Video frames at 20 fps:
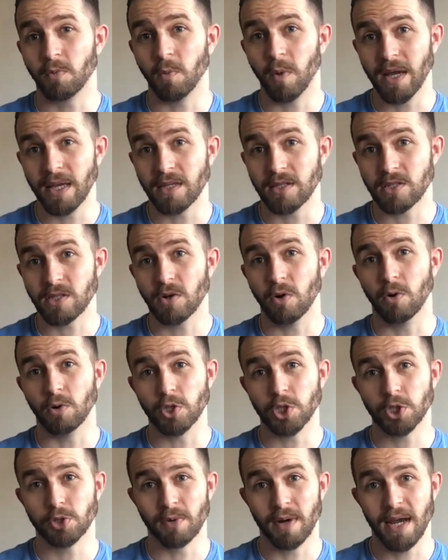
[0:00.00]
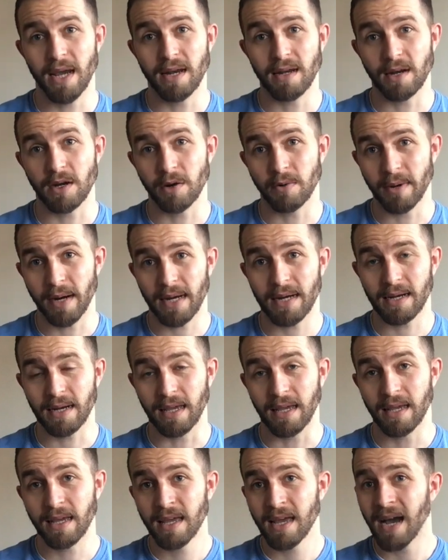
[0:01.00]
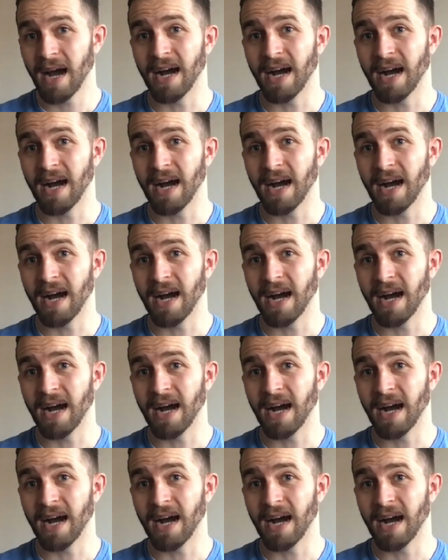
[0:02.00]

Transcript: weights or train correctly,